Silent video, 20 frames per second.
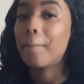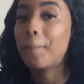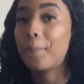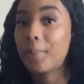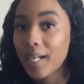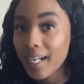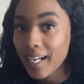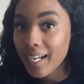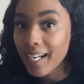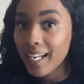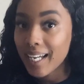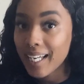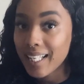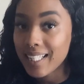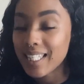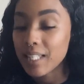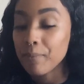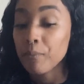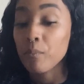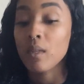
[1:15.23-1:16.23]

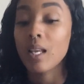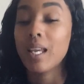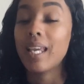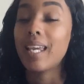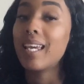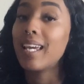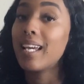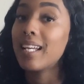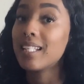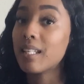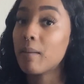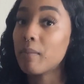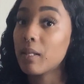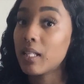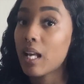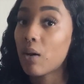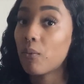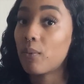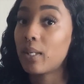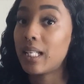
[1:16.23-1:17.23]
But it is
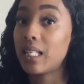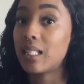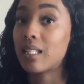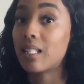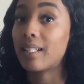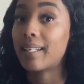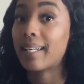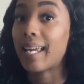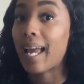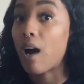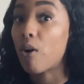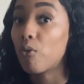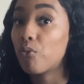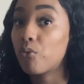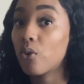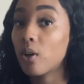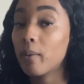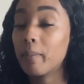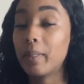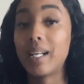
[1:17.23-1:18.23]
something that we need to look out
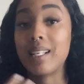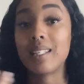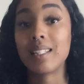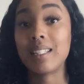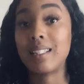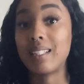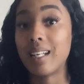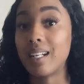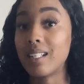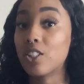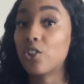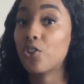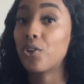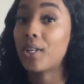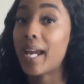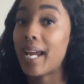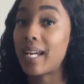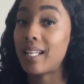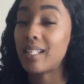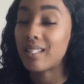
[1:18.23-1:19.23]
for because it does
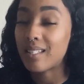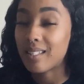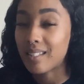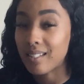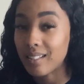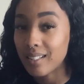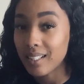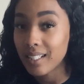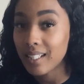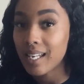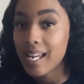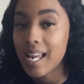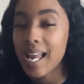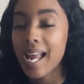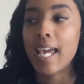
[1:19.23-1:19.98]
create soot.